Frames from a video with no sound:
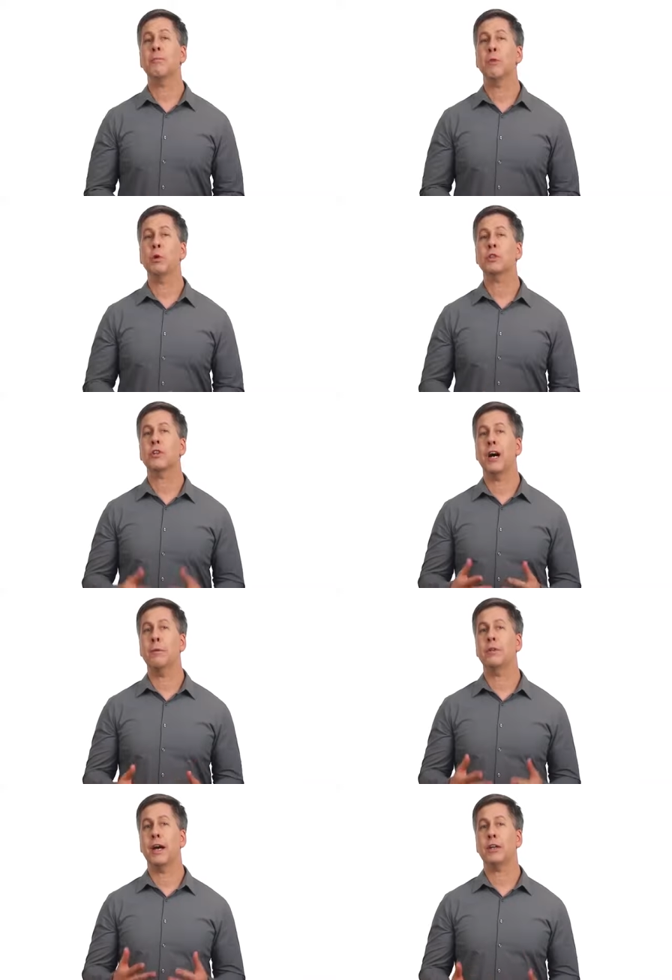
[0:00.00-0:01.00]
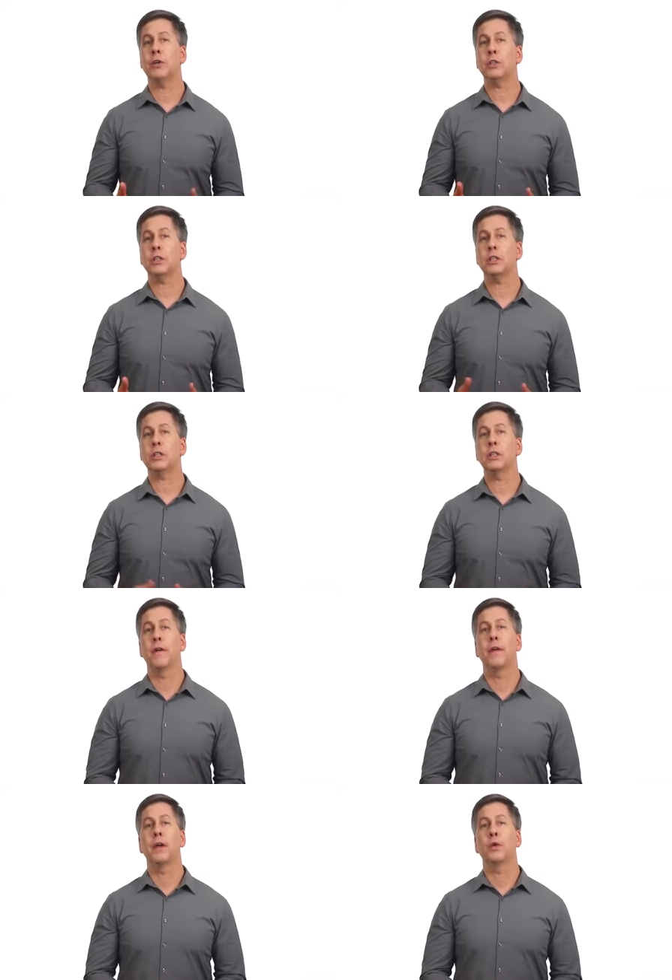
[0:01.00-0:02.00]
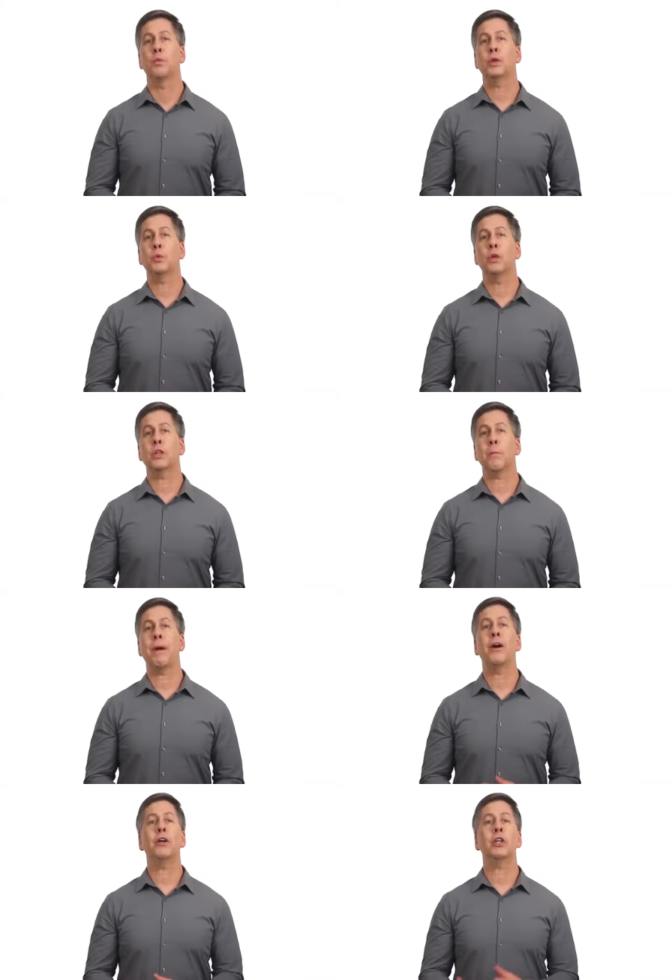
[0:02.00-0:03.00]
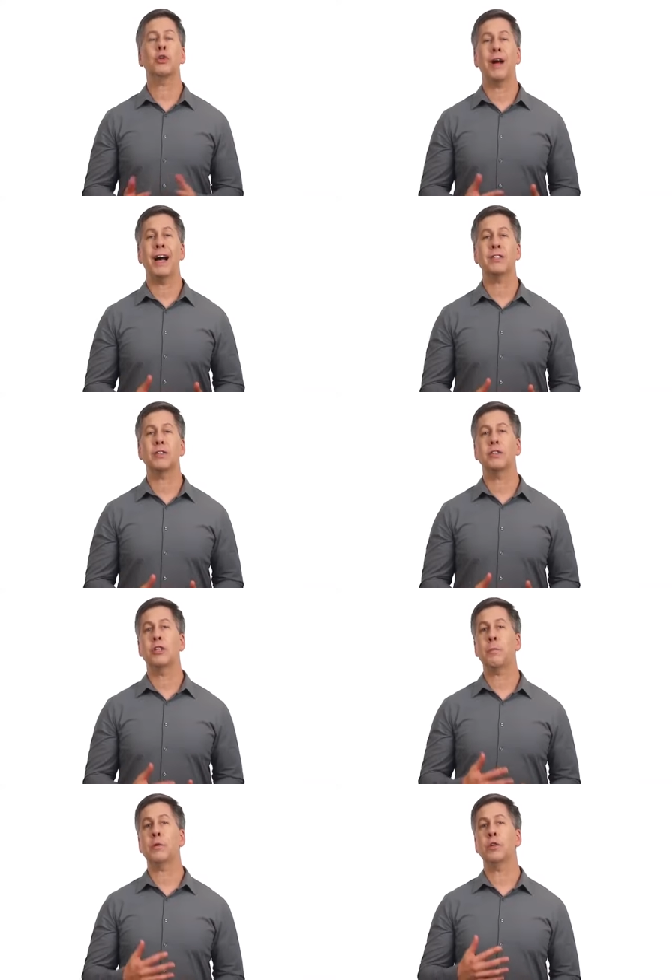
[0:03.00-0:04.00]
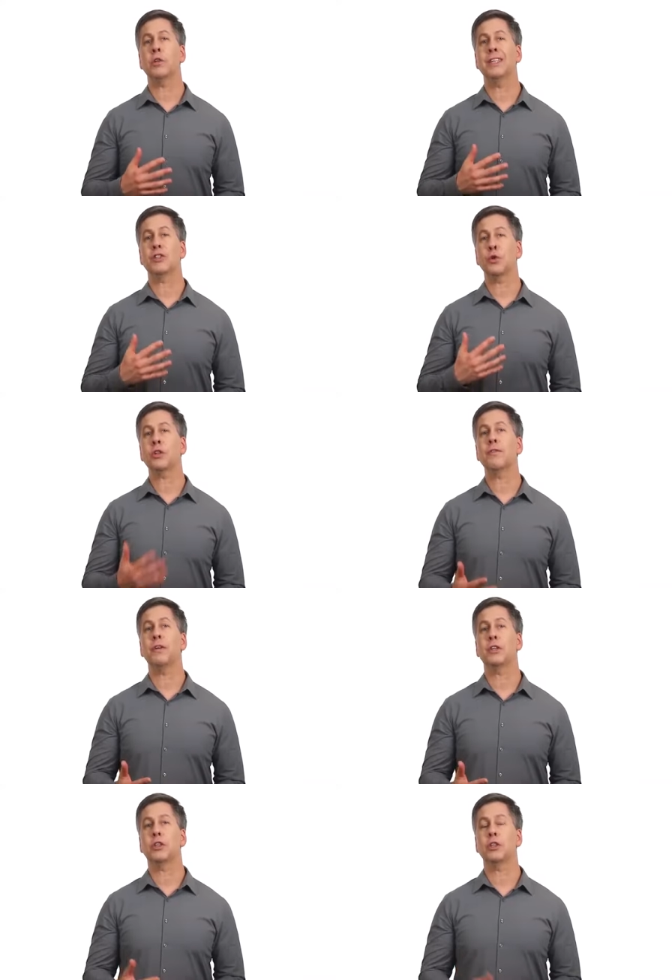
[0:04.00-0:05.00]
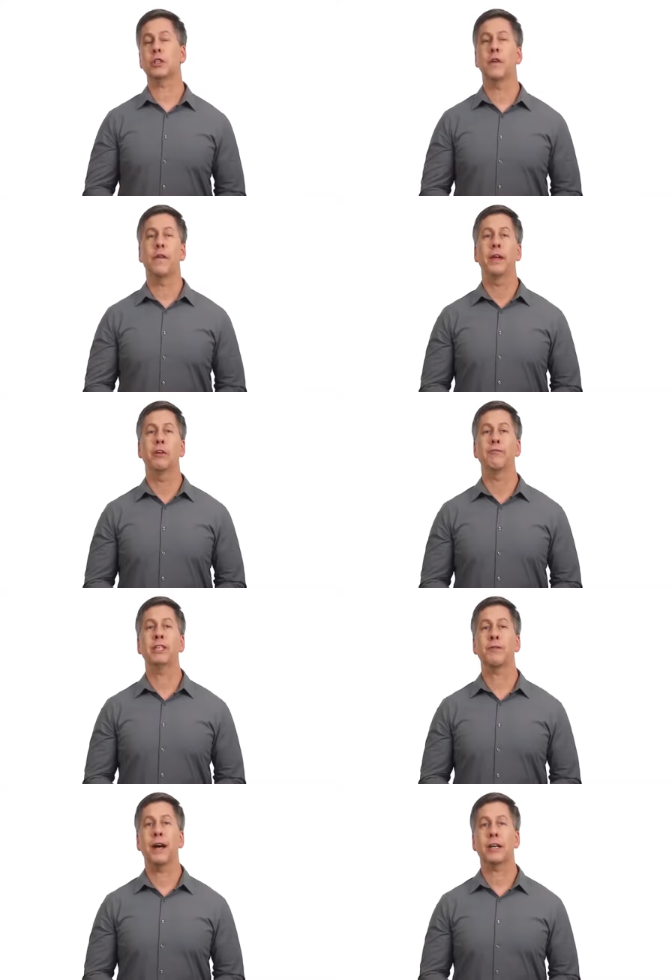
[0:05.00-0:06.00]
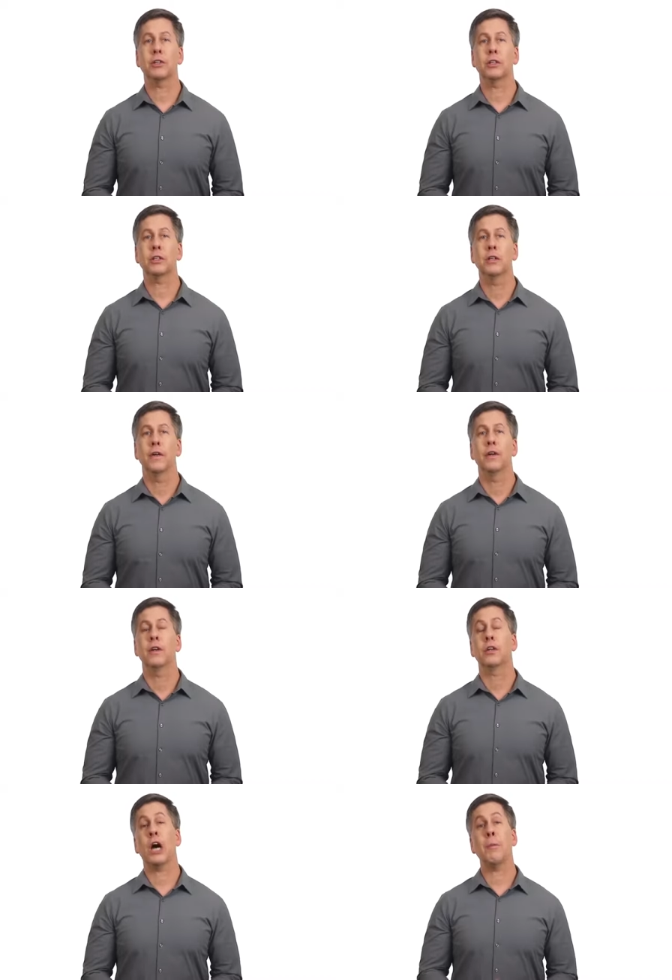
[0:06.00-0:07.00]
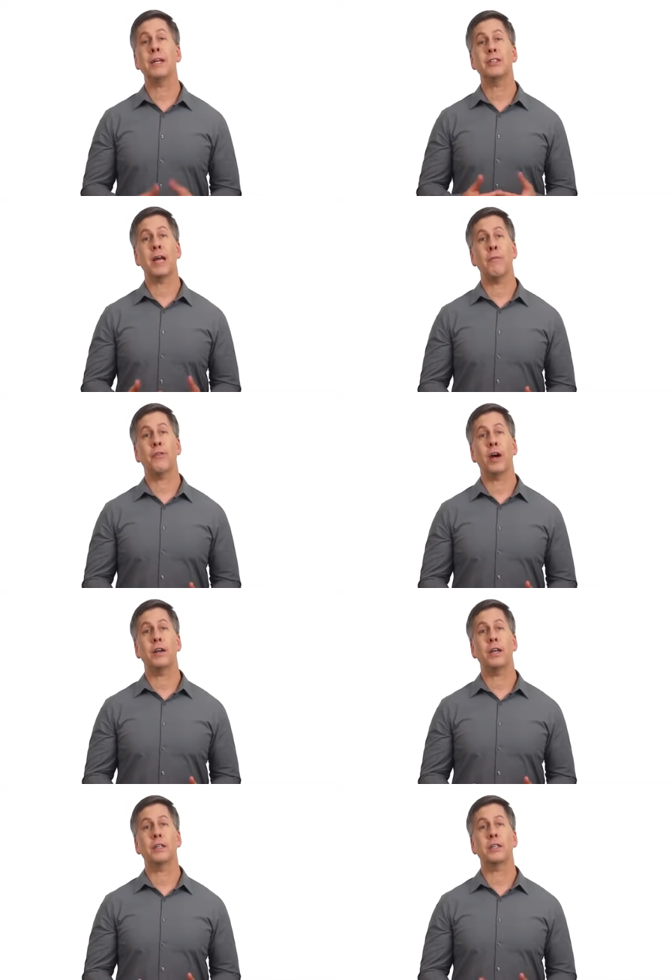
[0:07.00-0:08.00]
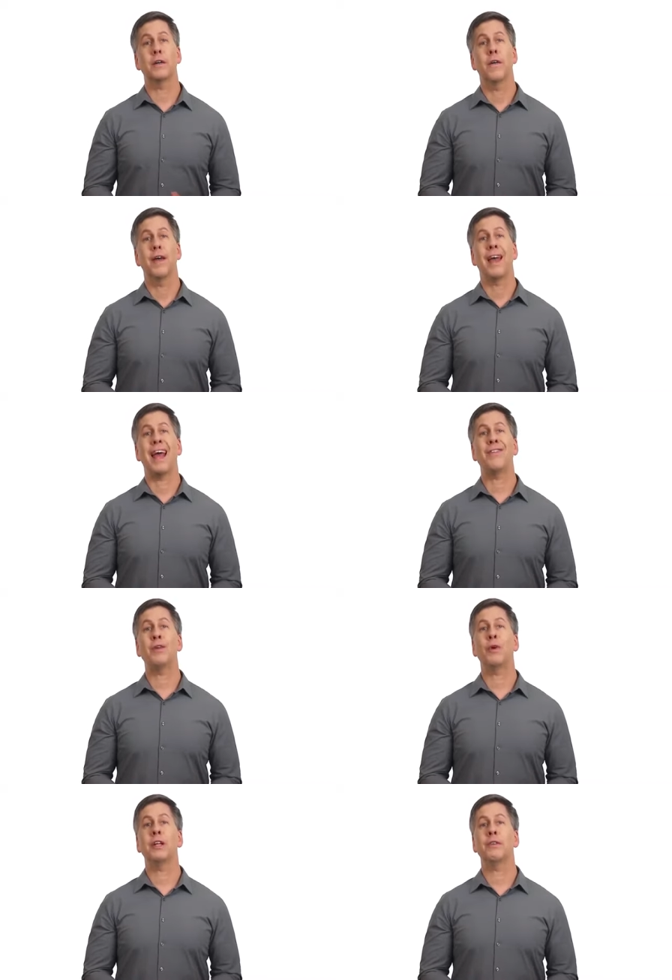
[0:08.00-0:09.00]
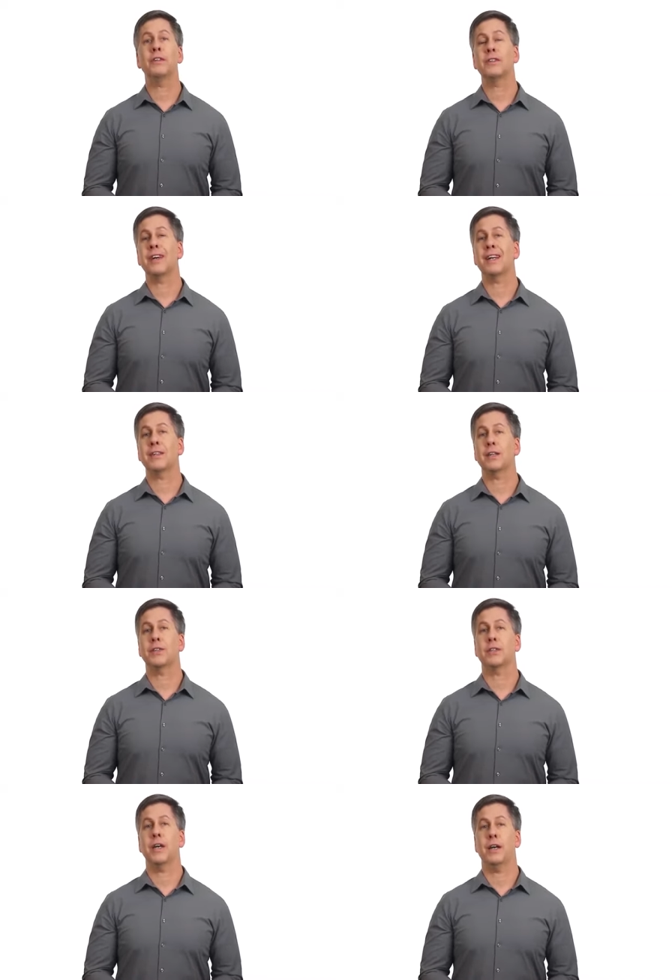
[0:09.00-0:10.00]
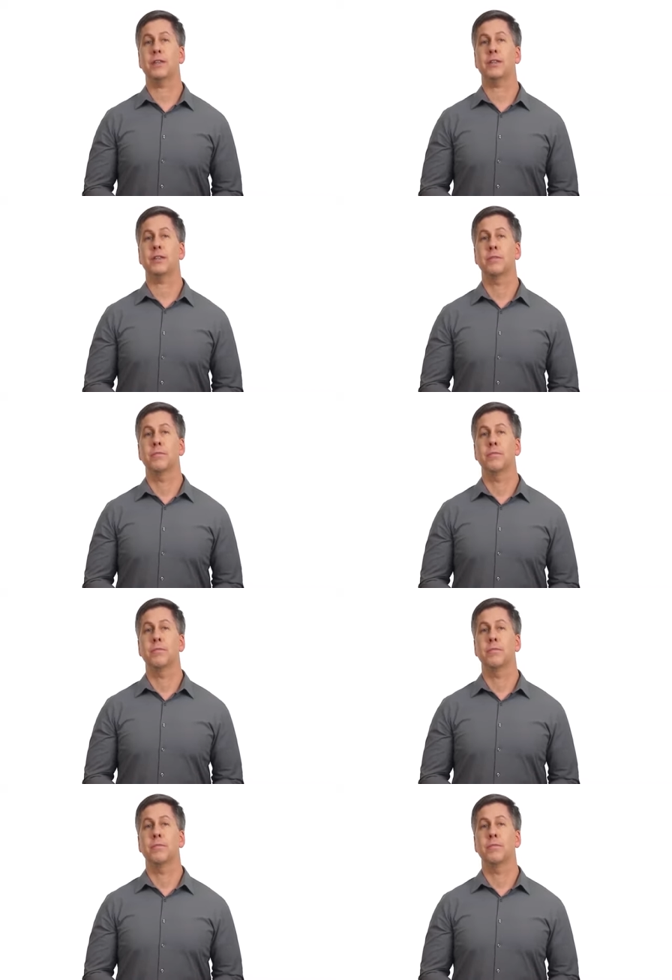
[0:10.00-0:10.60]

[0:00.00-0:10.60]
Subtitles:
the most common diagnoses, which will compare and contrast typical historical features, risk factors, common exam findings, and the relevant diagnostic tests.